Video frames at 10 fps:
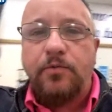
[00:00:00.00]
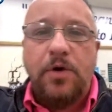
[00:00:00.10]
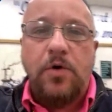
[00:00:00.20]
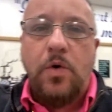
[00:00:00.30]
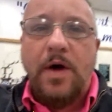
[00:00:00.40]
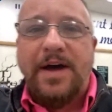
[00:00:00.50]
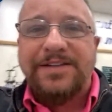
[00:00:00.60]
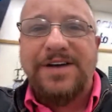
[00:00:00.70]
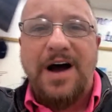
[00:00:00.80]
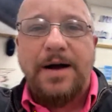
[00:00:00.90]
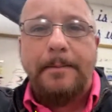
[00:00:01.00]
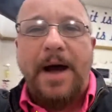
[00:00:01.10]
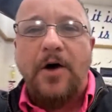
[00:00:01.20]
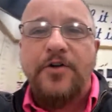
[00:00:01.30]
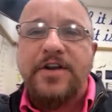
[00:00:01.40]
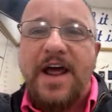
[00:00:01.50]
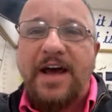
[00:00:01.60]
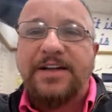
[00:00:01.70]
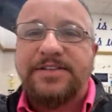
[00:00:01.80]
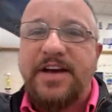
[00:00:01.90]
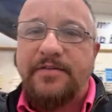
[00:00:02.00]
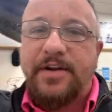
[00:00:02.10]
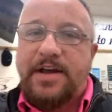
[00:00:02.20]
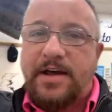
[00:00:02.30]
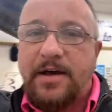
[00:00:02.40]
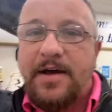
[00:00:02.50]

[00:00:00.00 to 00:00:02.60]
real quick and talk about negativity.